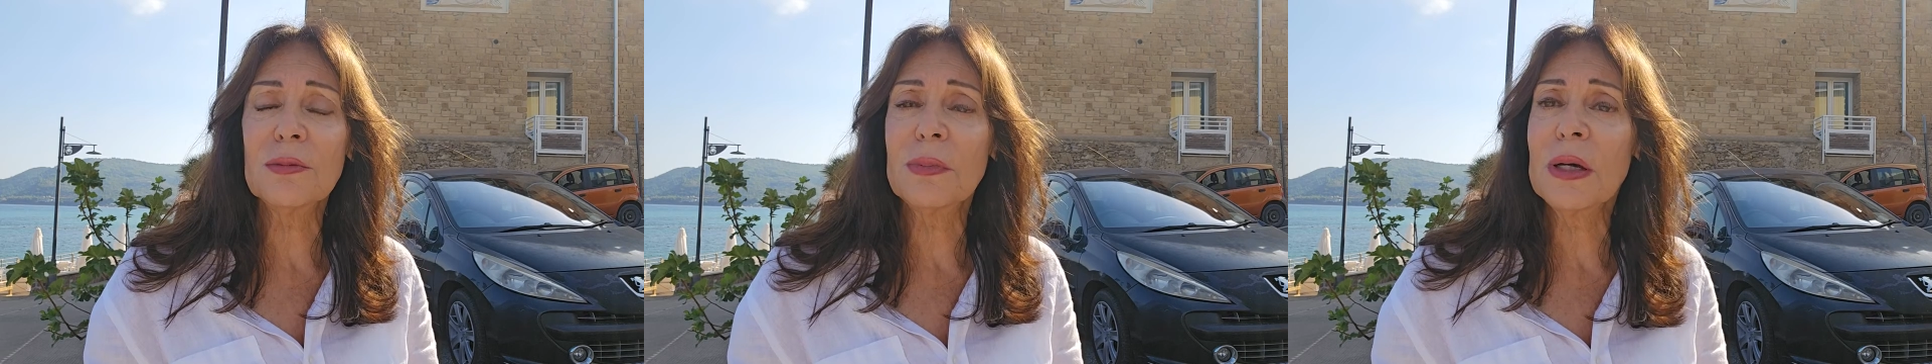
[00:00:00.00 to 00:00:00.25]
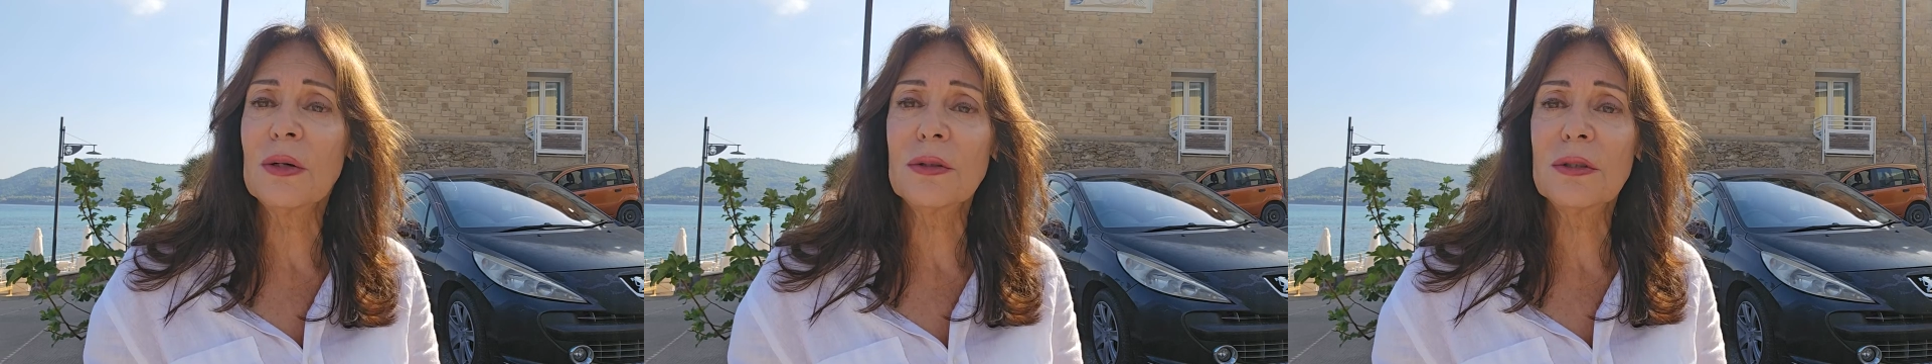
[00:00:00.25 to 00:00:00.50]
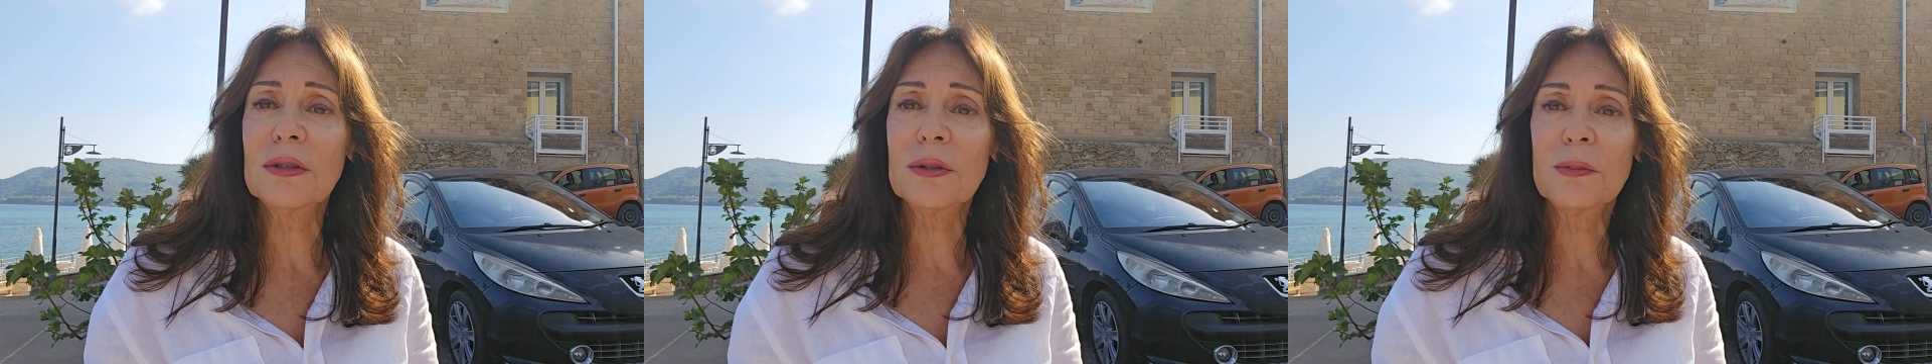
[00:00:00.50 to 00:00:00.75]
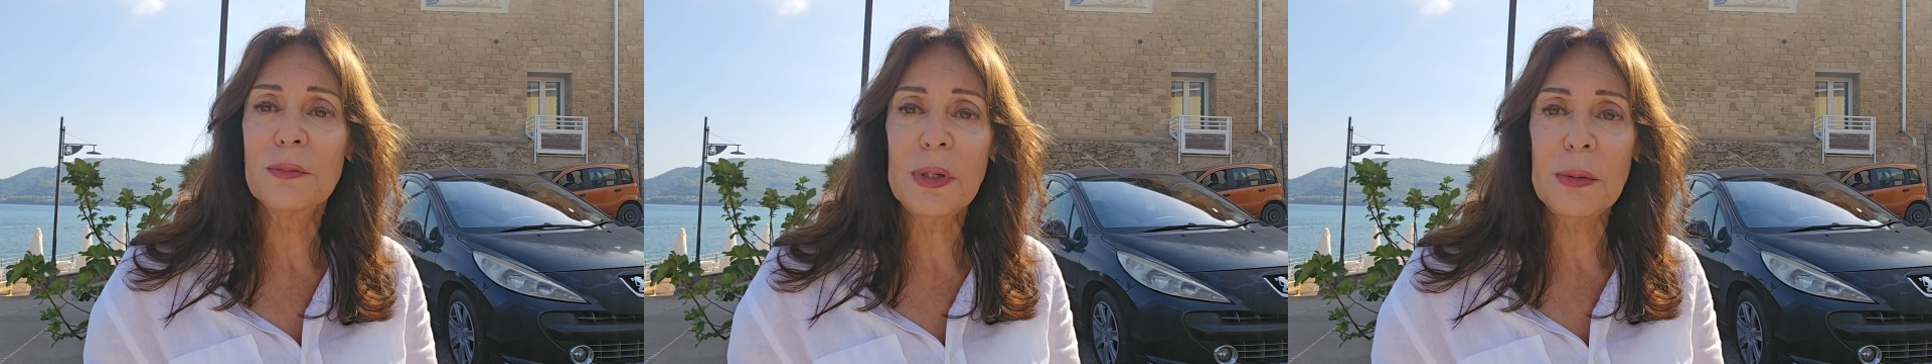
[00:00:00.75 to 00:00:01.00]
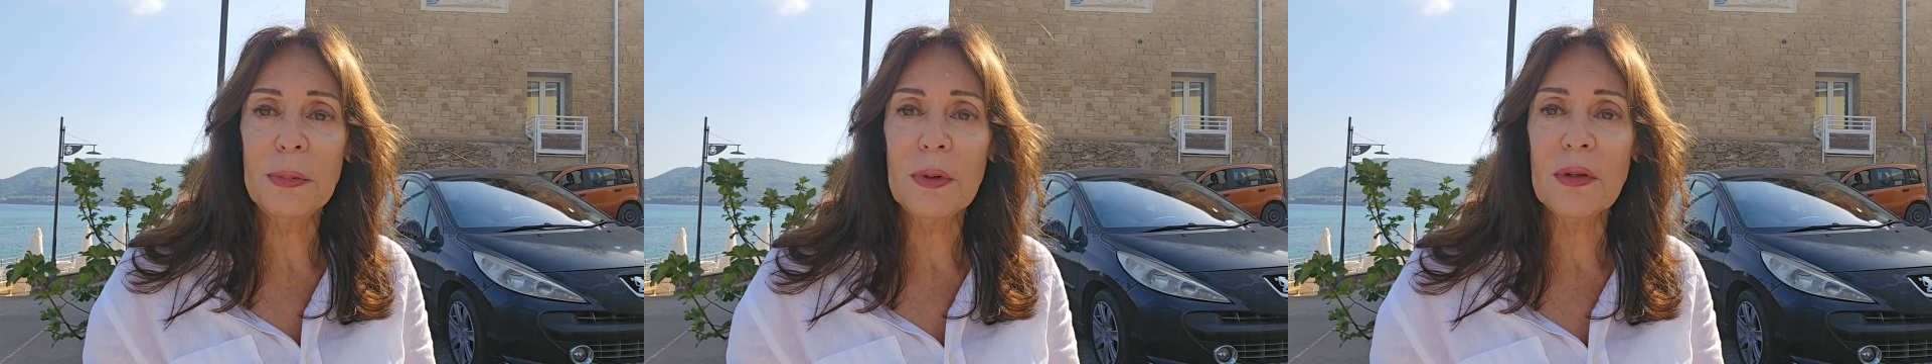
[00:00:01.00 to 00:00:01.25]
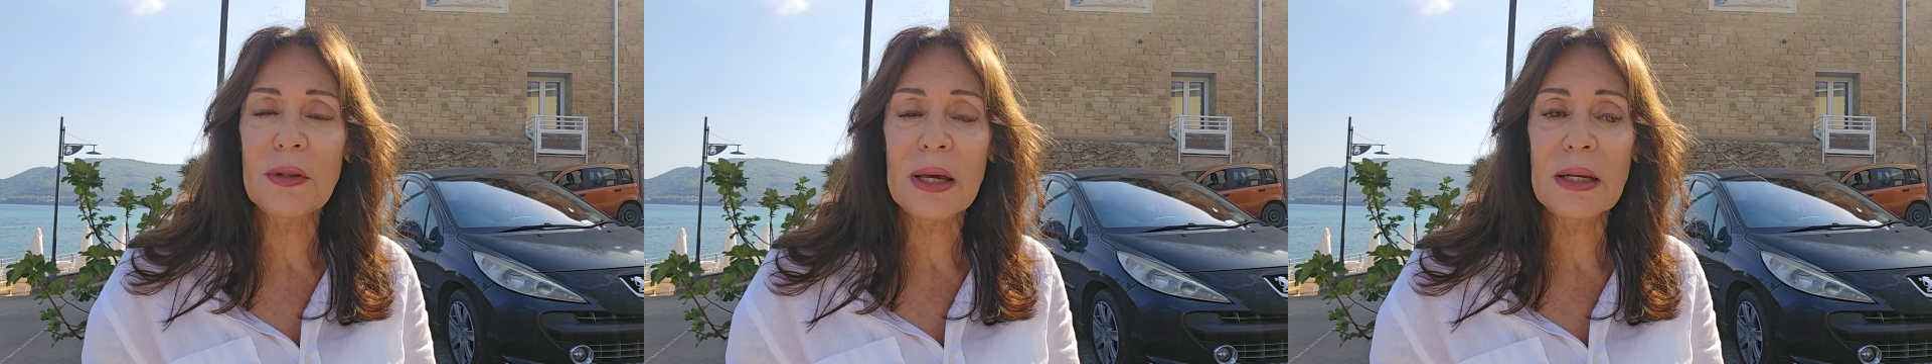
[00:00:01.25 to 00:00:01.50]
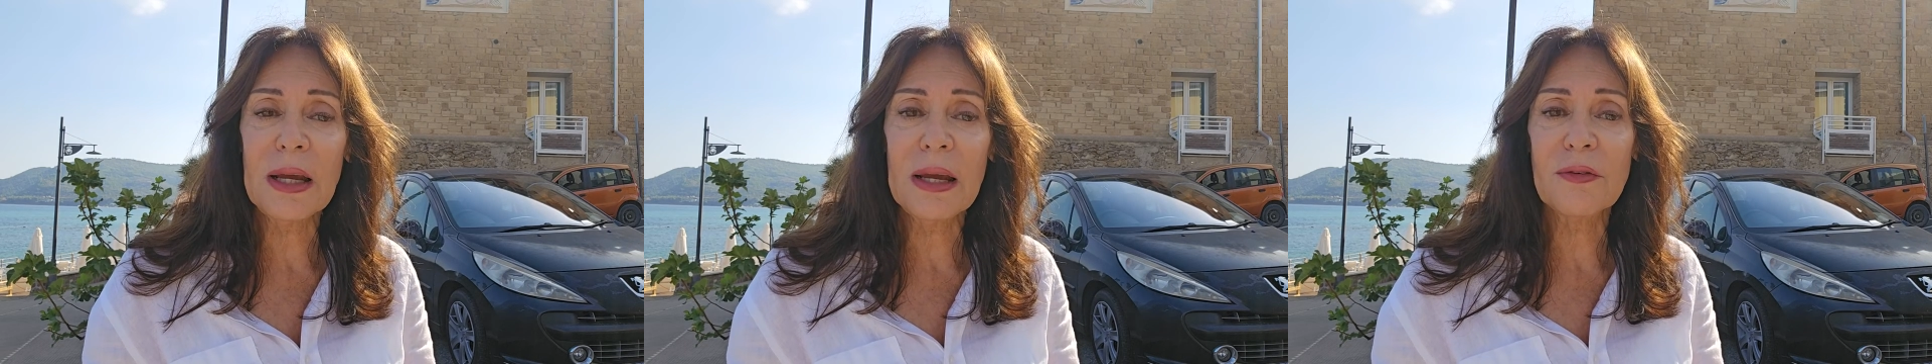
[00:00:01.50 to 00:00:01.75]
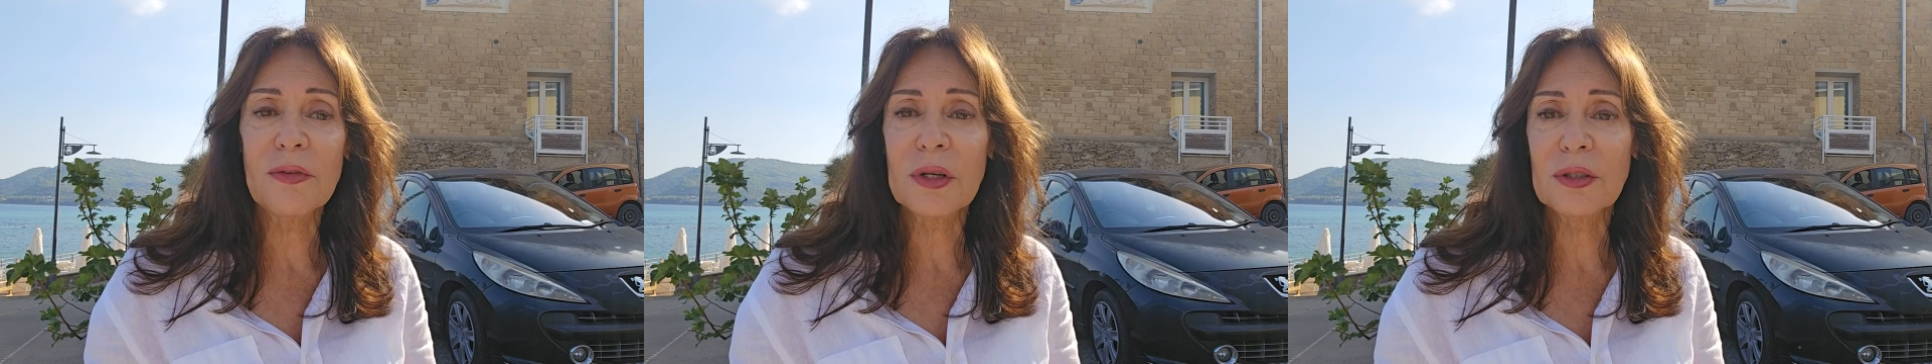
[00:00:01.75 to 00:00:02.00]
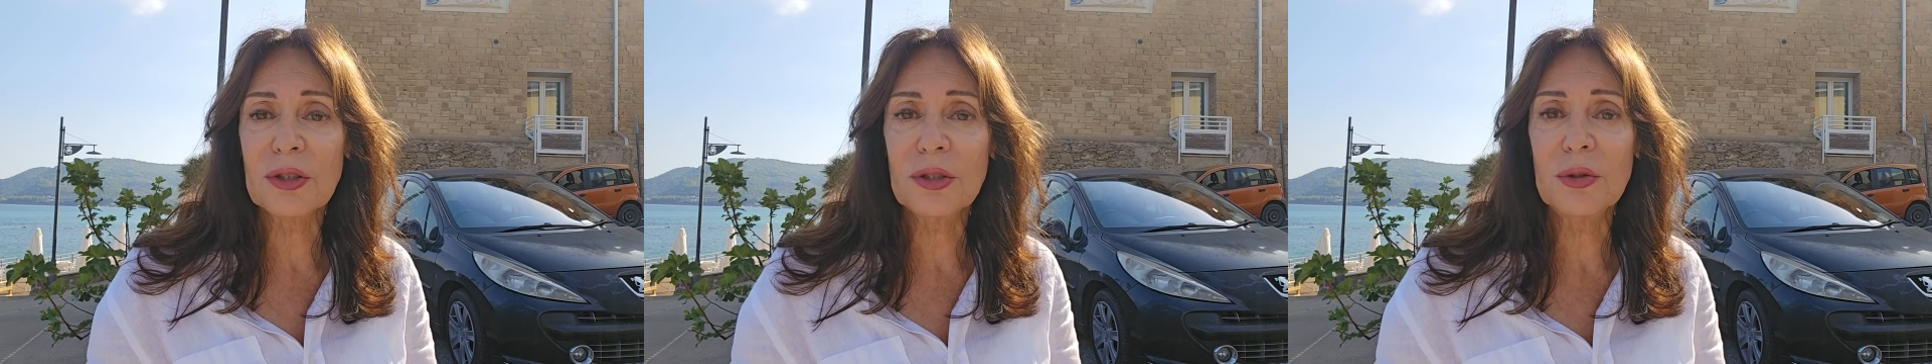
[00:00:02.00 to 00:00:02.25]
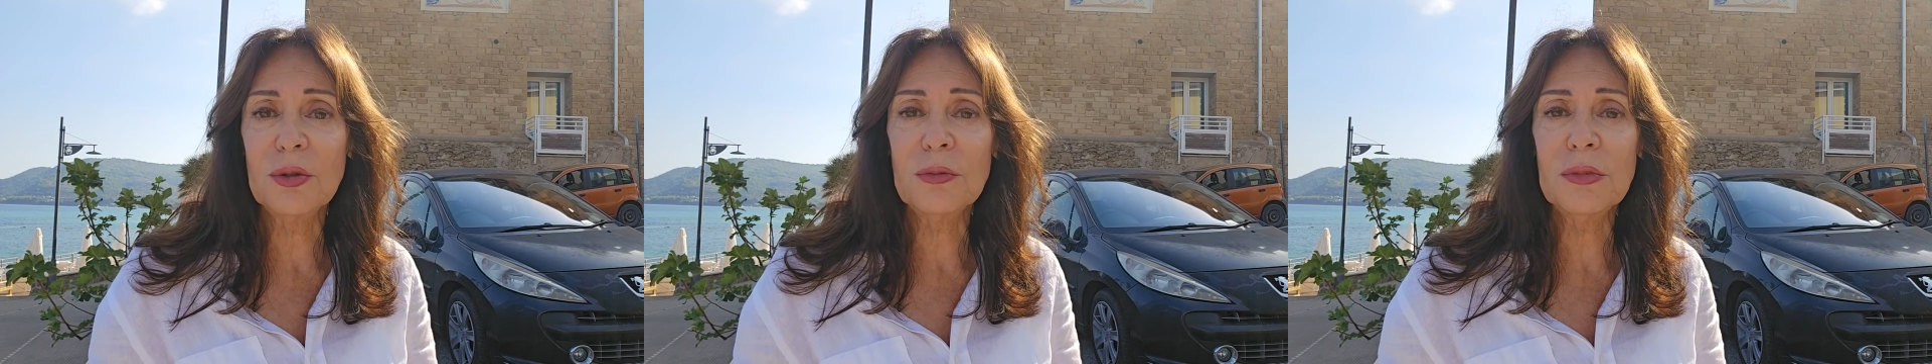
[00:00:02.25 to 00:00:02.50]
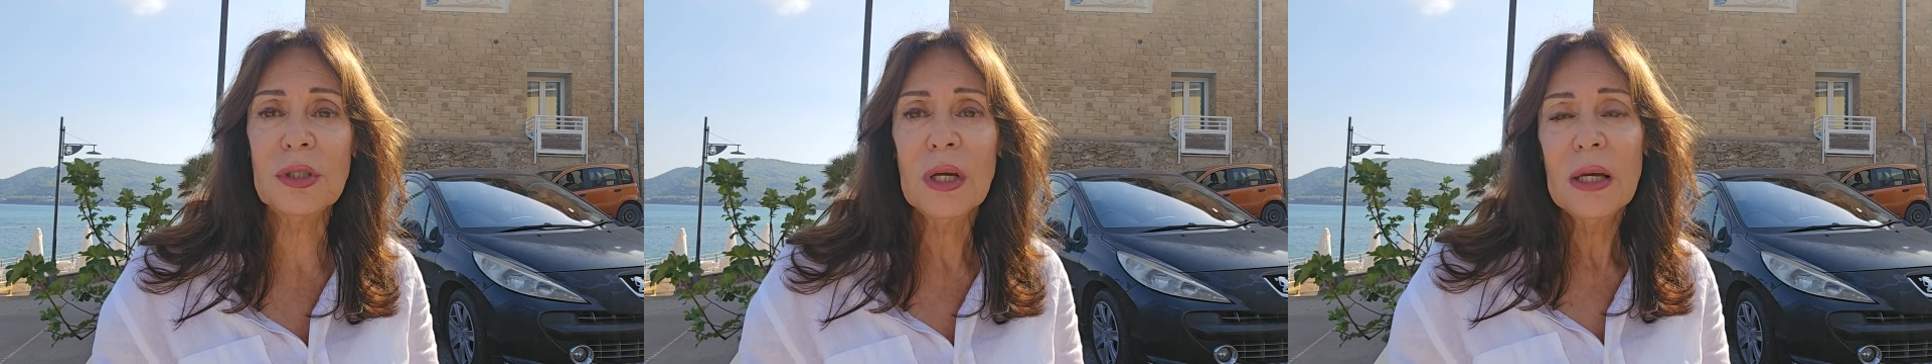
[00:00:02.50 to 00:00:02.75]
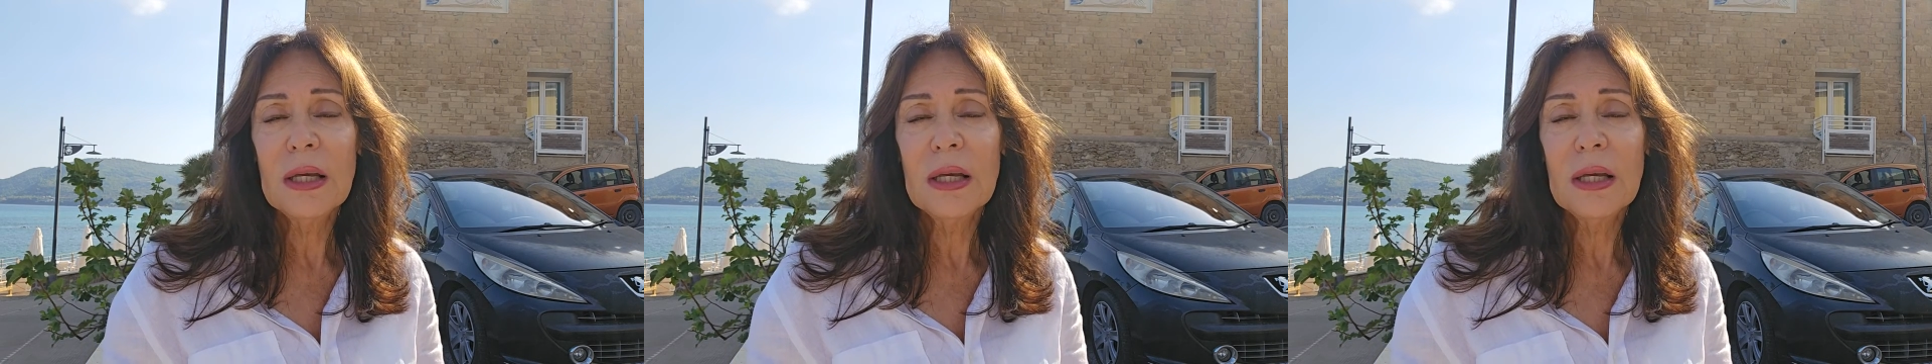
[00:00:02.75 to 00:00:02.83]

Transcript: about people that have consumed